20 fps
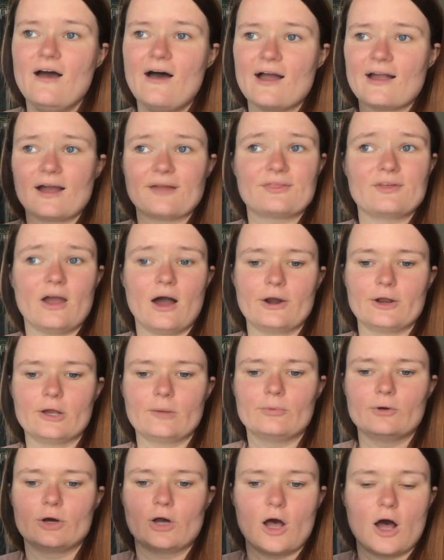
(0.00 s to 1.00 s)
I got the
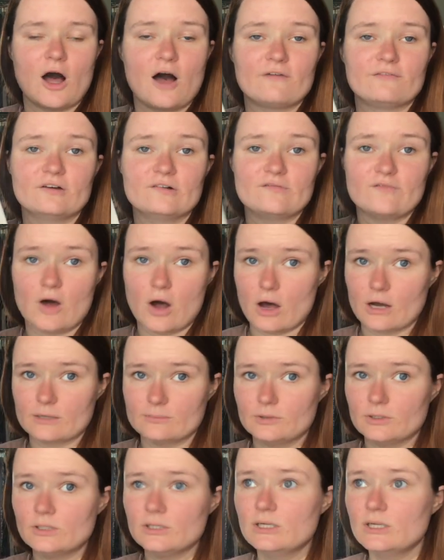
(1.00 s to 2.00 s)
audiobook off of
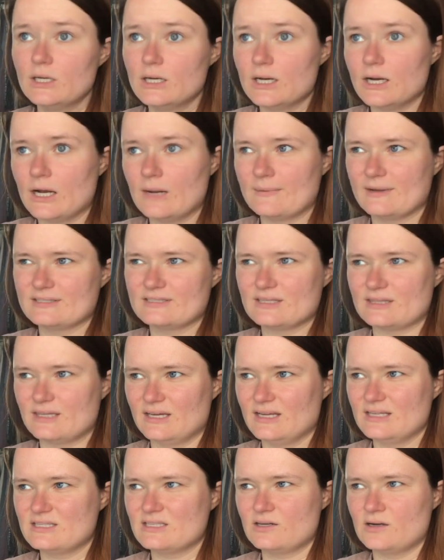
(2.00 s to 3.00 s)
Audible because um, I
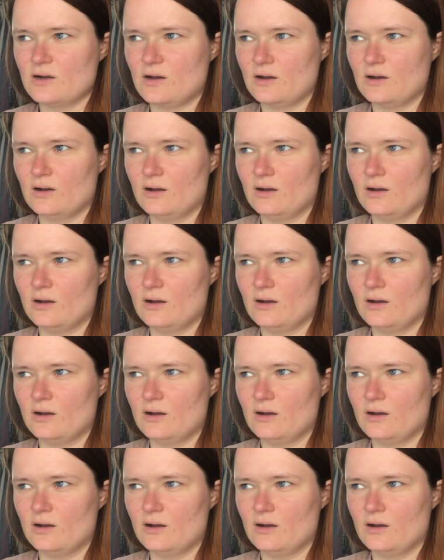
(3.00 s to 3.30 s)
think it's an